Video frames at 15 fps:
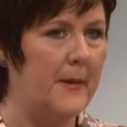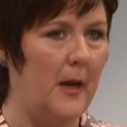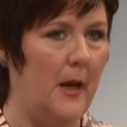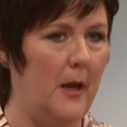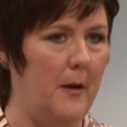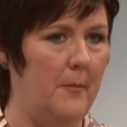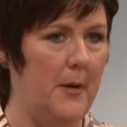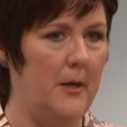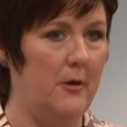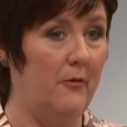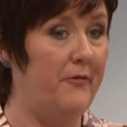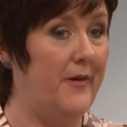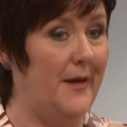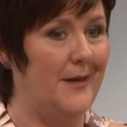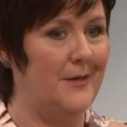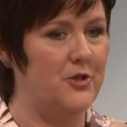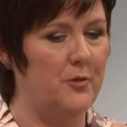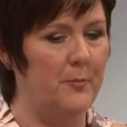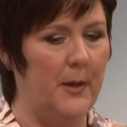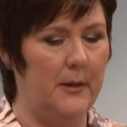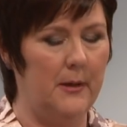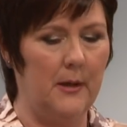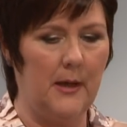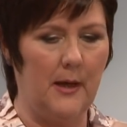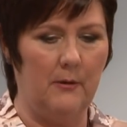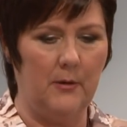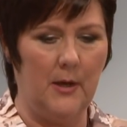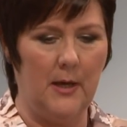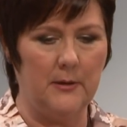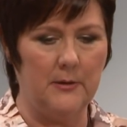in your financial bank
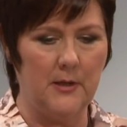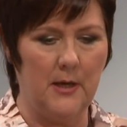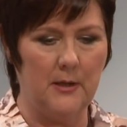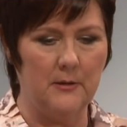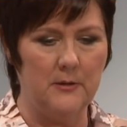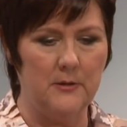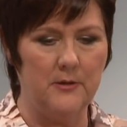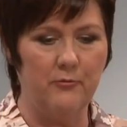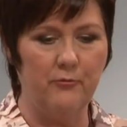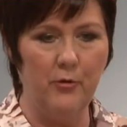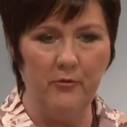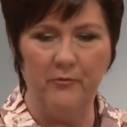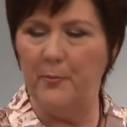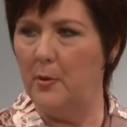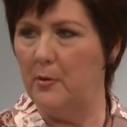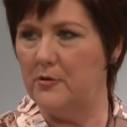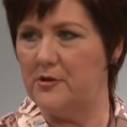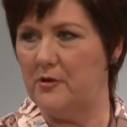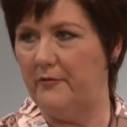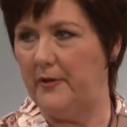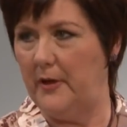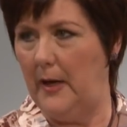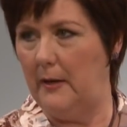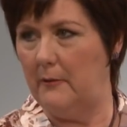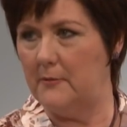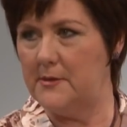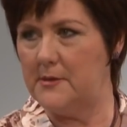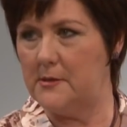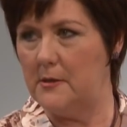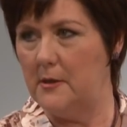account, and the roof blows off your
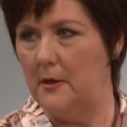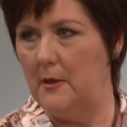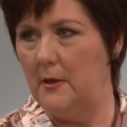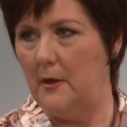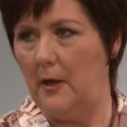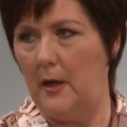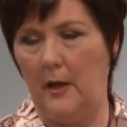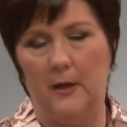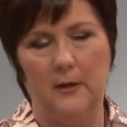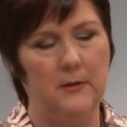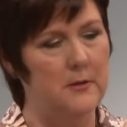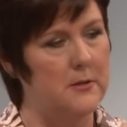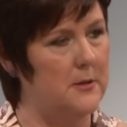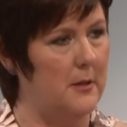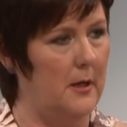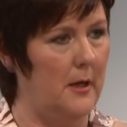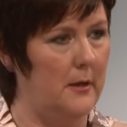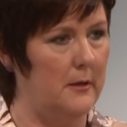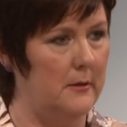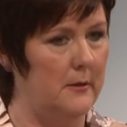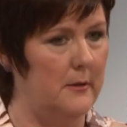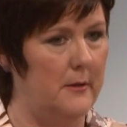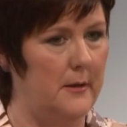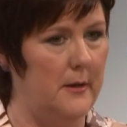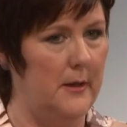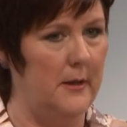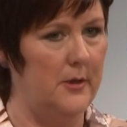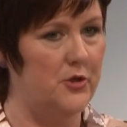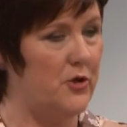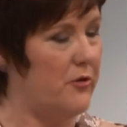house, and
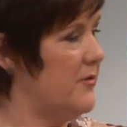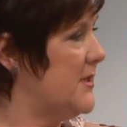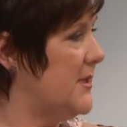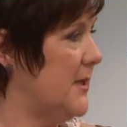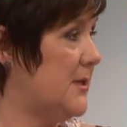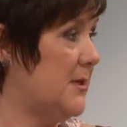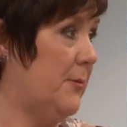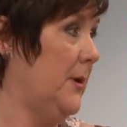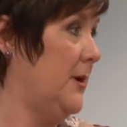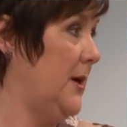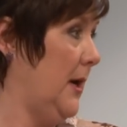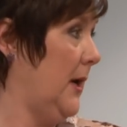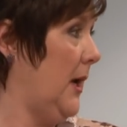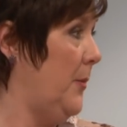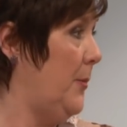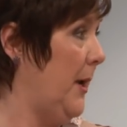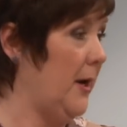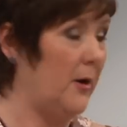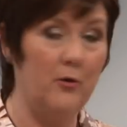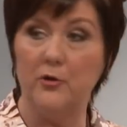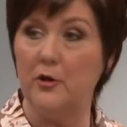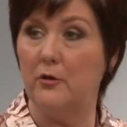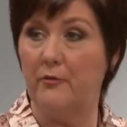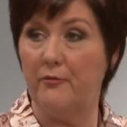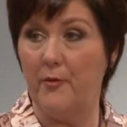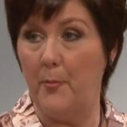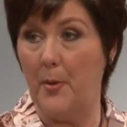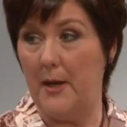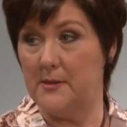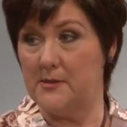the insurance say to you, well, you didn't keep it in good enough
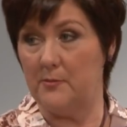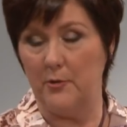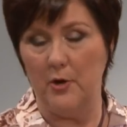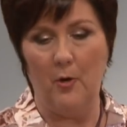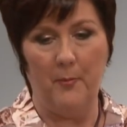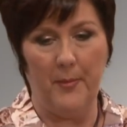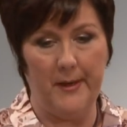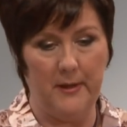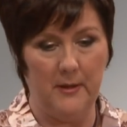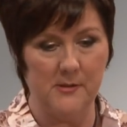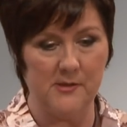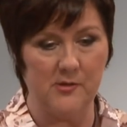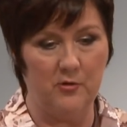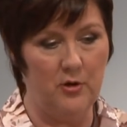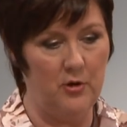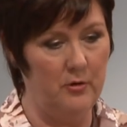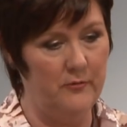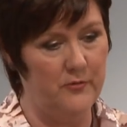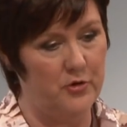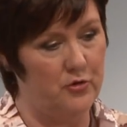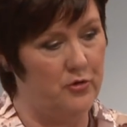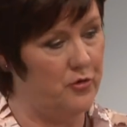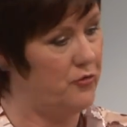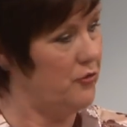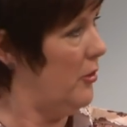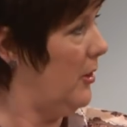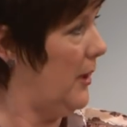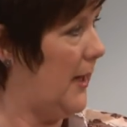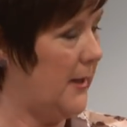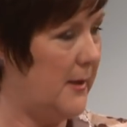repair, so we're not paying, so you've to
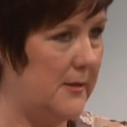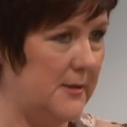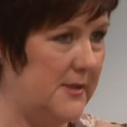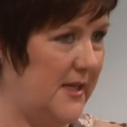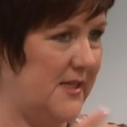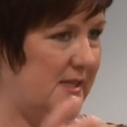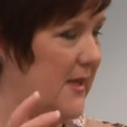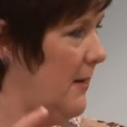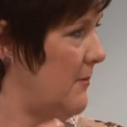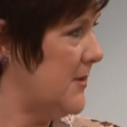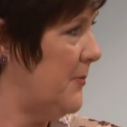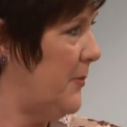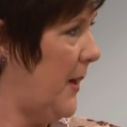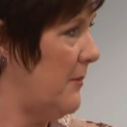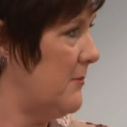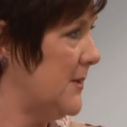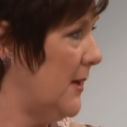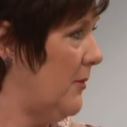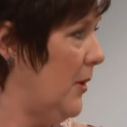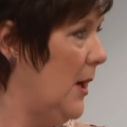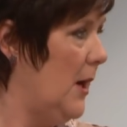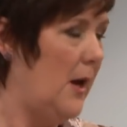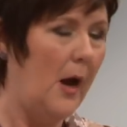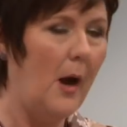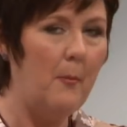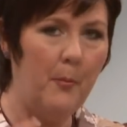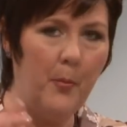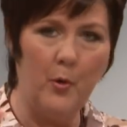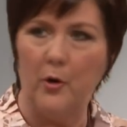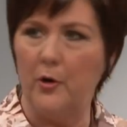draw like £6,000 out
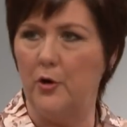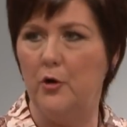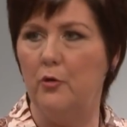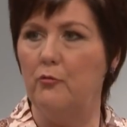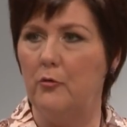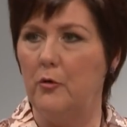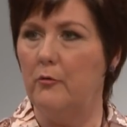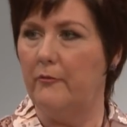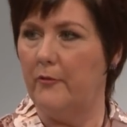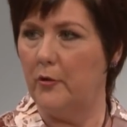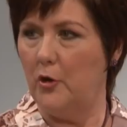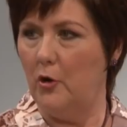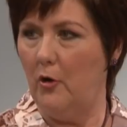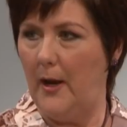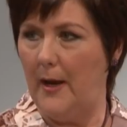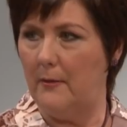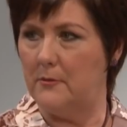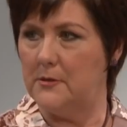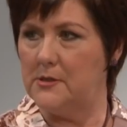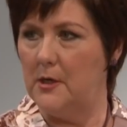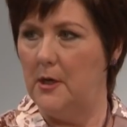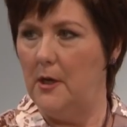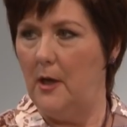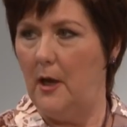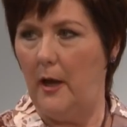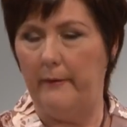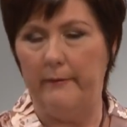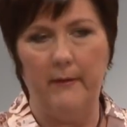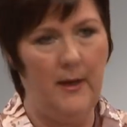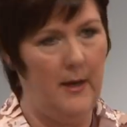and put a new roof on your house.
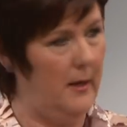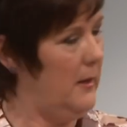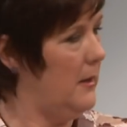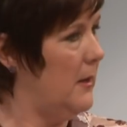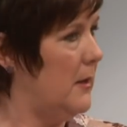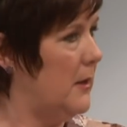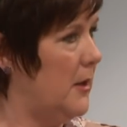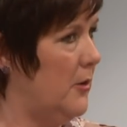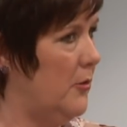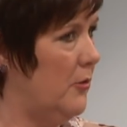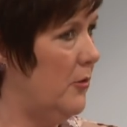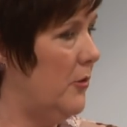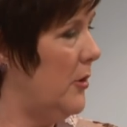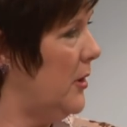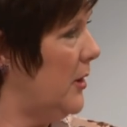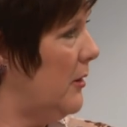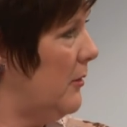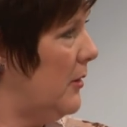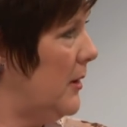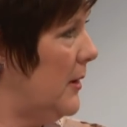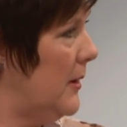And then, you know, you